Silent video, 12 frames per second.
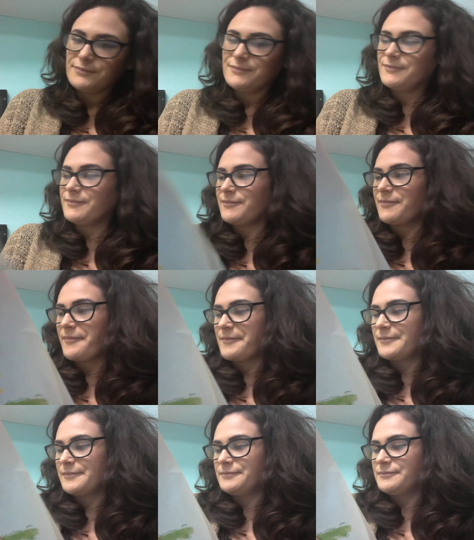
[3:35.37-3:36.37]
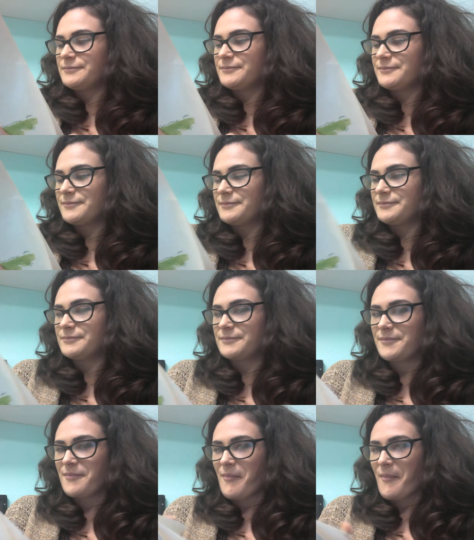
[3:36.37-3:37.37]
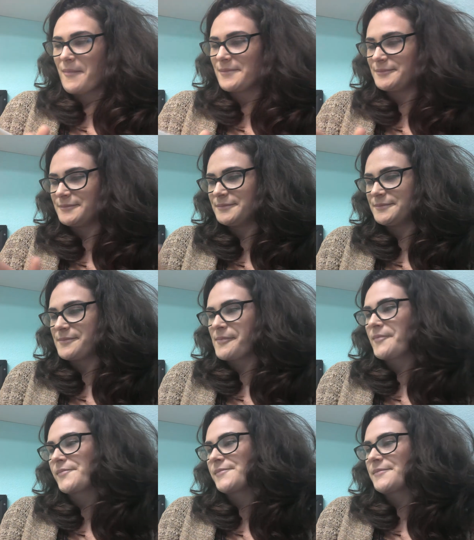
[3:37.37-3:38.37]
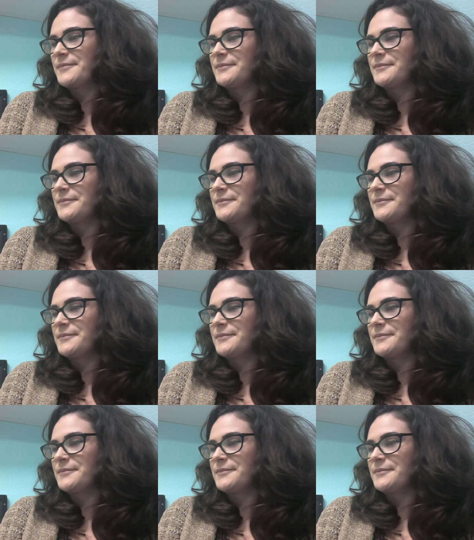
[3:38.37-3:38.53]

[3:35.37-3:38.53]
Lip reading: No one is speaking in this clip.